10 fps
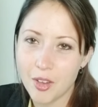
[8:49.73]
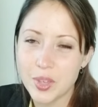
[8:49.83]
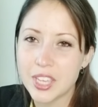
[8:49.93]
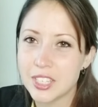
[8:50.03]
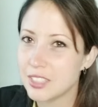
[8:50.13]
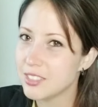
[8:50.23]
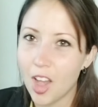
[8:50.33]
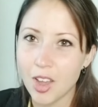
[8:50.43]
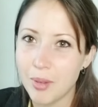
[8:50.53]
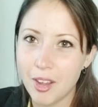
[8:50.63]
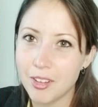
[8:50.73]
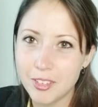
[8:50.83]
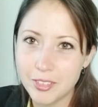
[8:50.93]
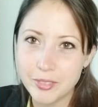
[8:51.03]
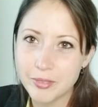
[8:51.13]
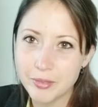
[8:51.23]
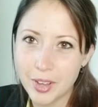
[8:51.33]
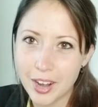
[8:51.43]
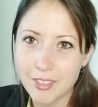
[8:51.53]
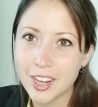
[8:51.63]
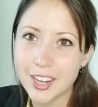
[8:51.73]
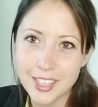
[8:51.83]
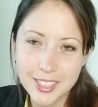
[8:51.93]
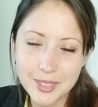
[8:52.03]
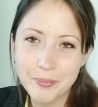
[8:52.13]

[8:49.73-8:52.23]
we can talk about whatever it is.